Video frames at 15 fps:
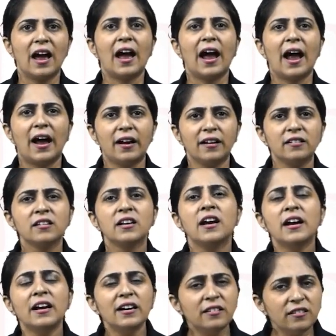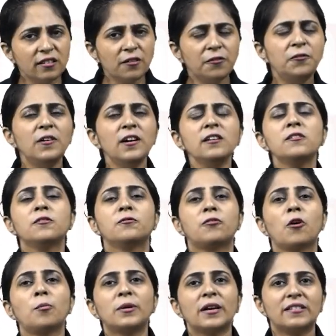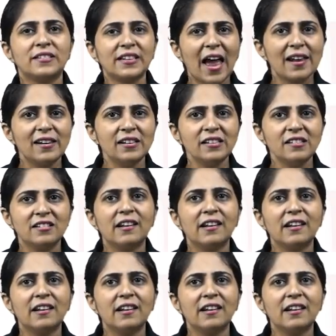as it suffers from the challenge